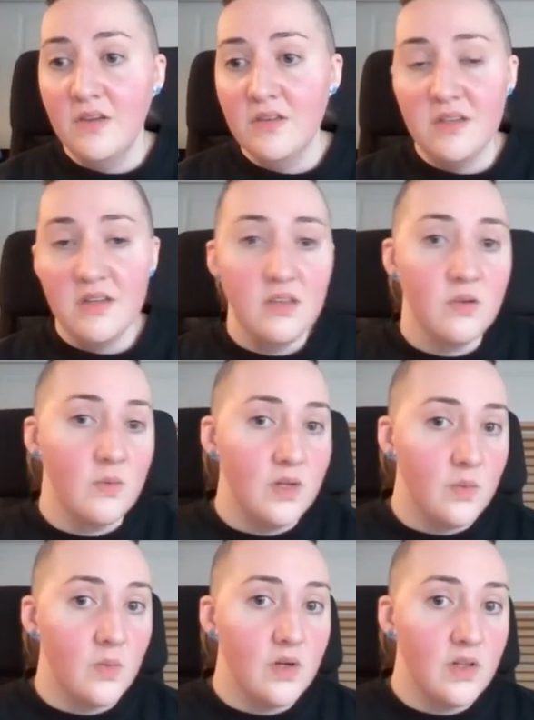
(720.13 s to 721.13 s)
There's another
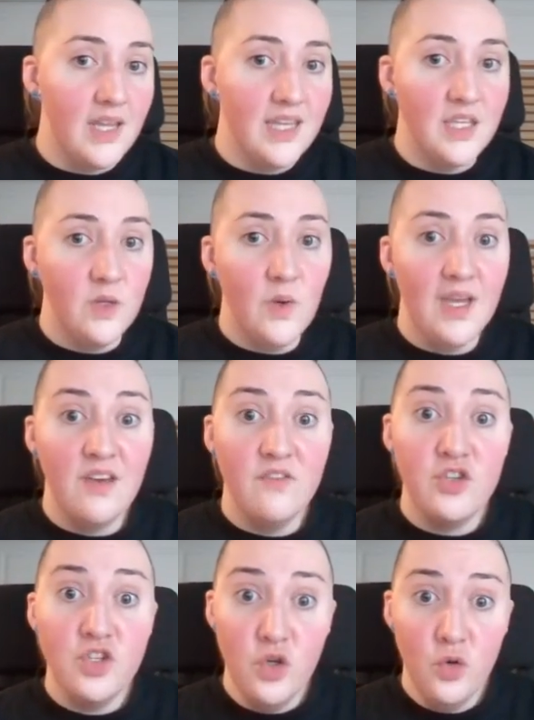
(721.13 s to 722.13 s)
one where like you
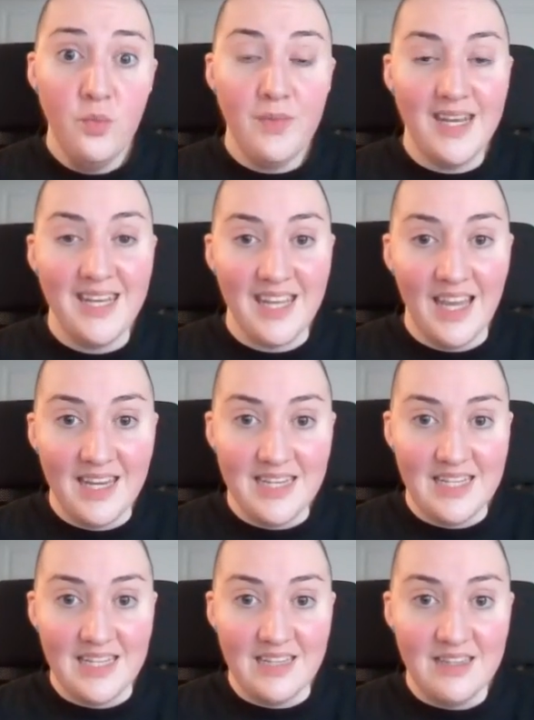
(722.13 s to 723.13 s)
have too many
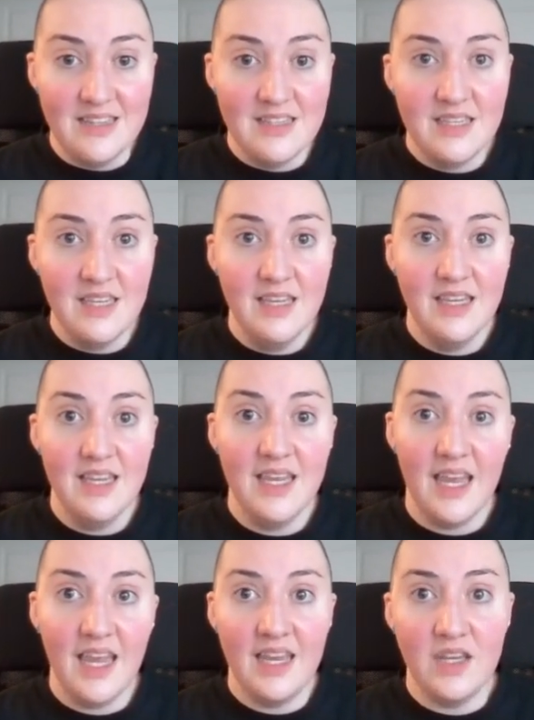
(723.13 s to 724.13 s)
ideas
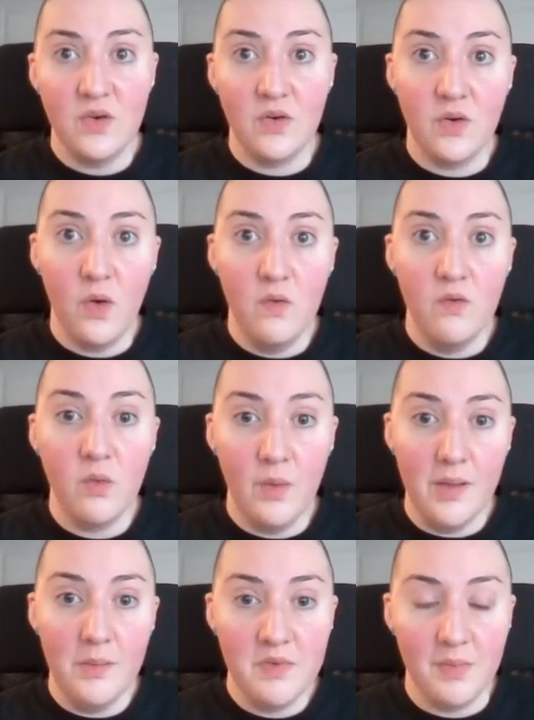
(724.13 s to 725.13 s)
and you're
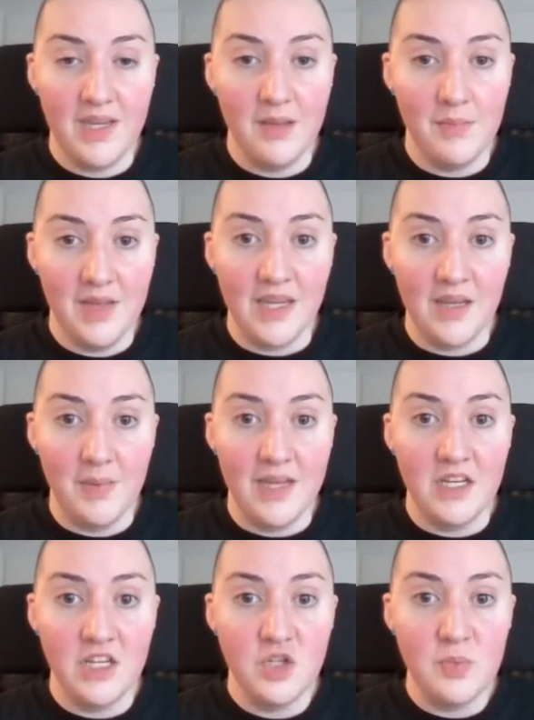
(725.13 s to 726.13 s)
overwhelmed by a blank
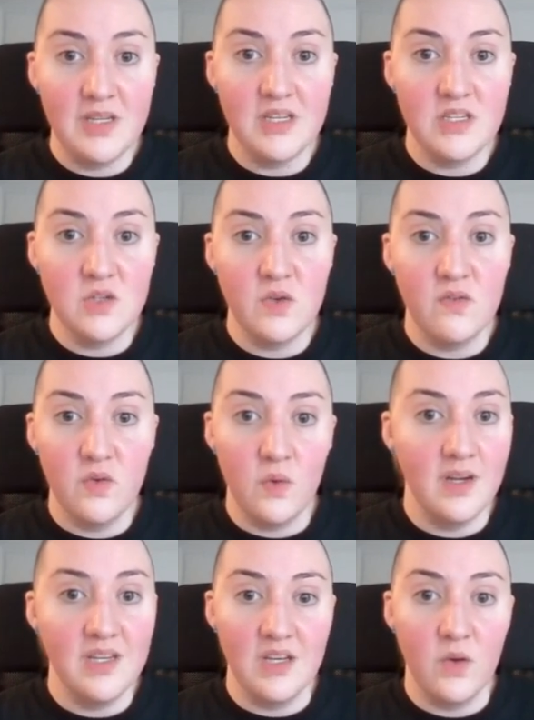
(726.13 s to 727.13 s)
page because you have
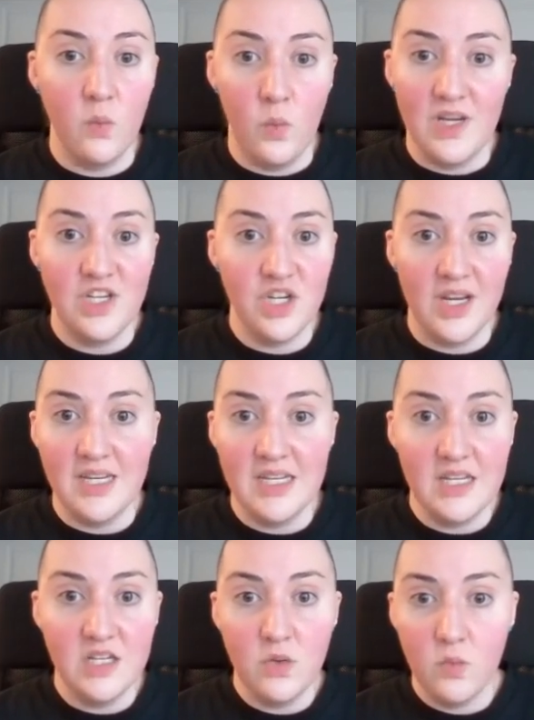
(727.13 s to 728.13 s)
no idea which
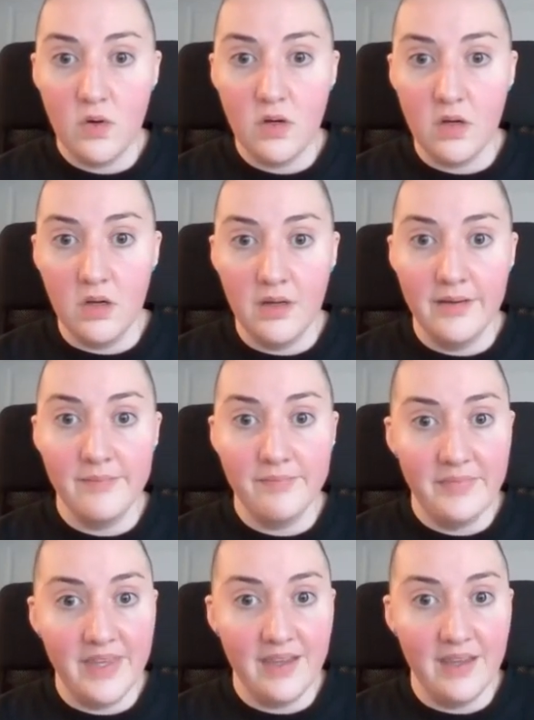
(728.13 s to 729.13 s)
idea to work
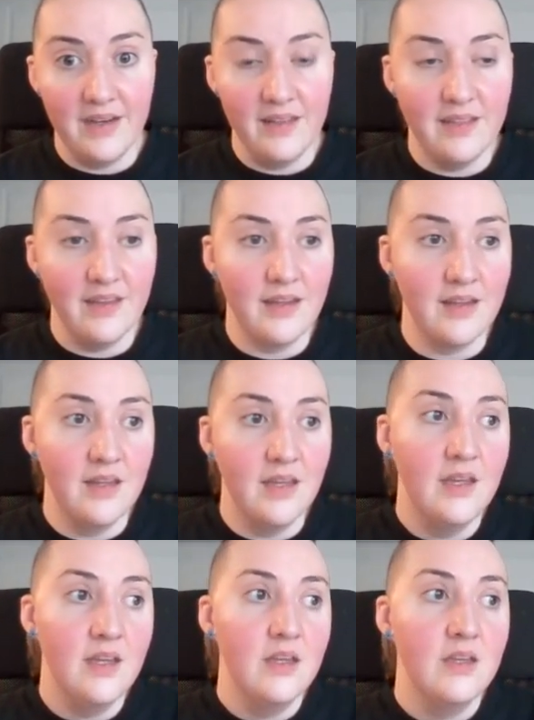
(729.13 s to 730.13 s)
on, that kind of thing.
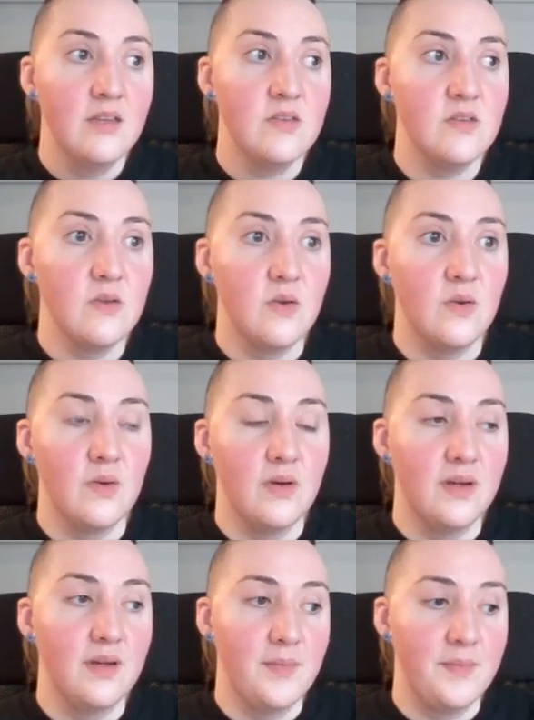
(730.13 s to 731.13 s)
So